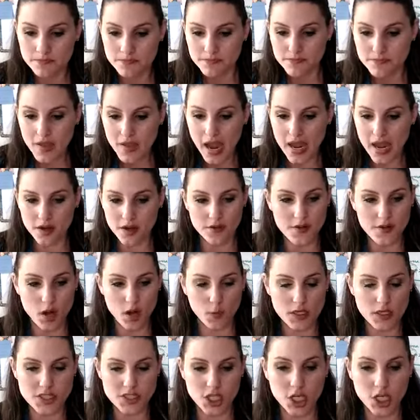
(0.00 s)
I don't know
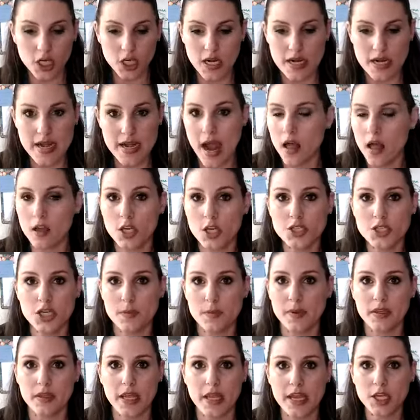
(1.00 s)
what's a good analogy,
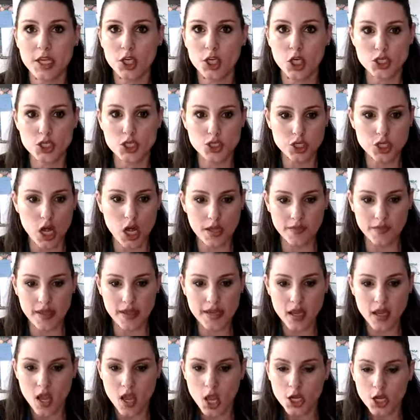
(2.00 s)
but like you
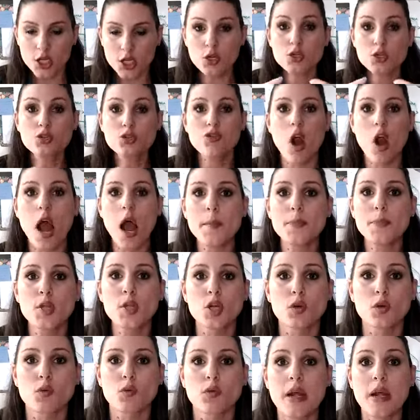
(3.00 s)
drop
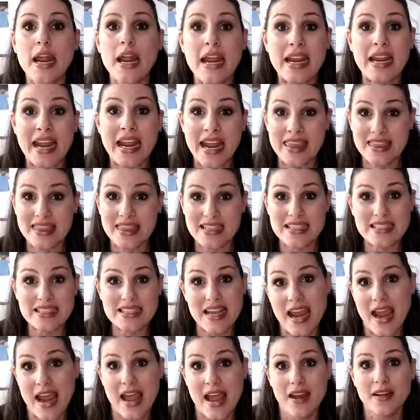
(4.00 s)
your ring in the
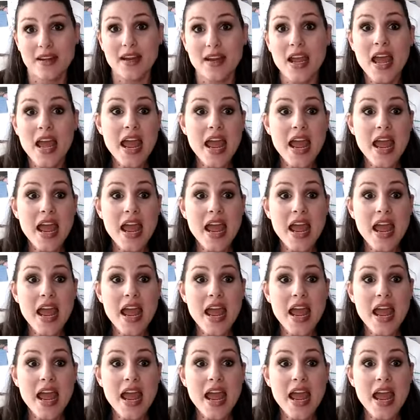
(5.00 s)
sand.